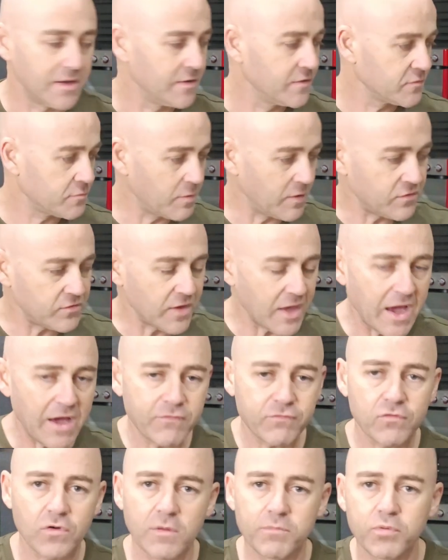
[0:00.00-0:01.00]
especially
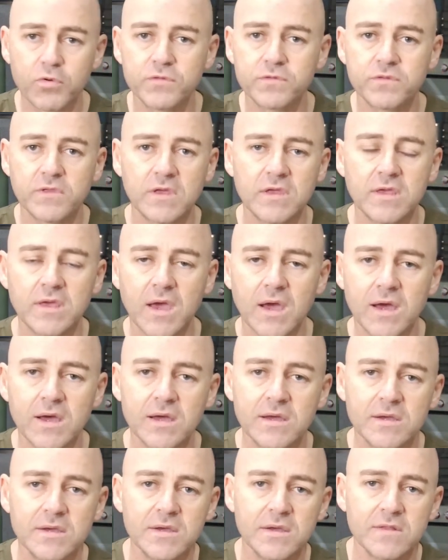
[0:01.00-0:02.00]
after I put
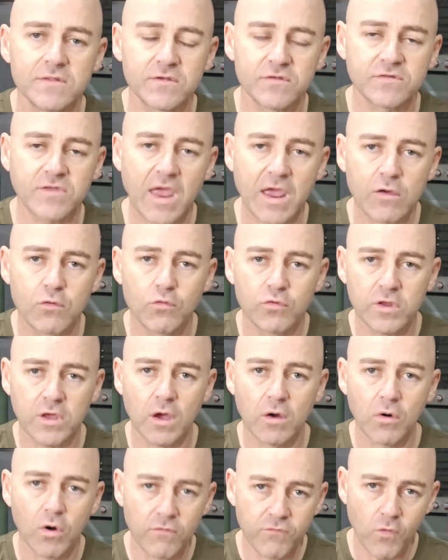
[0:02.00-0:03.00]
the Stack
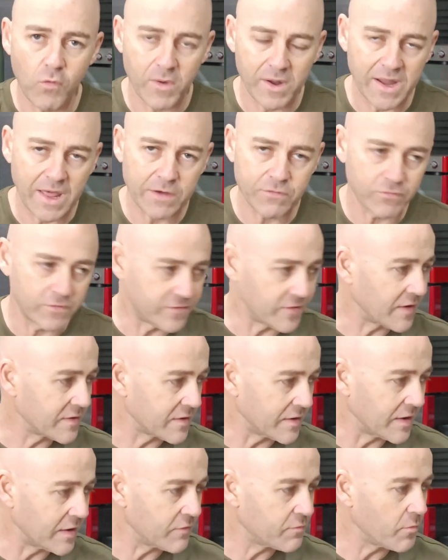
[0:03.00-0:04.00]
Audio Over 100s
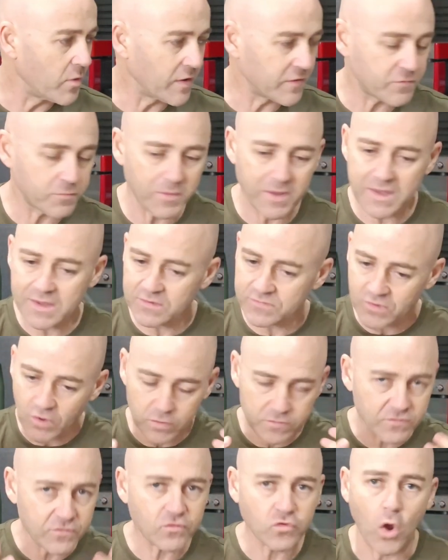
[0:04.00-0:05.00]
underneath my speakers, and
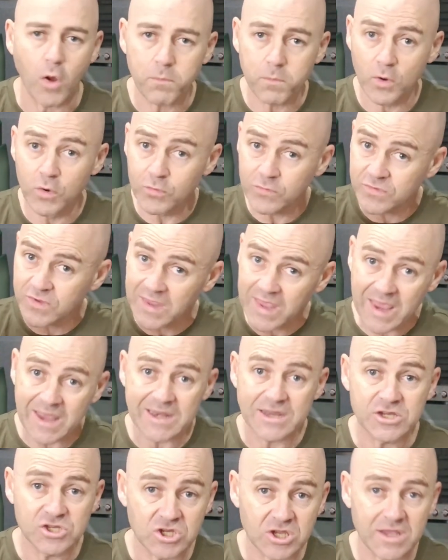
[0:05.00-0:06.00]
I stop losing
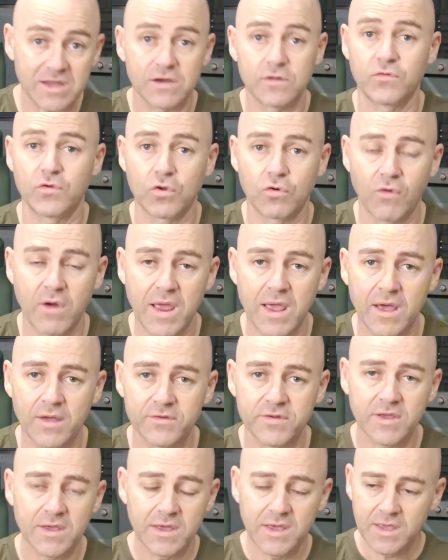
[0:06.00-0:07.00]
energy into the ground.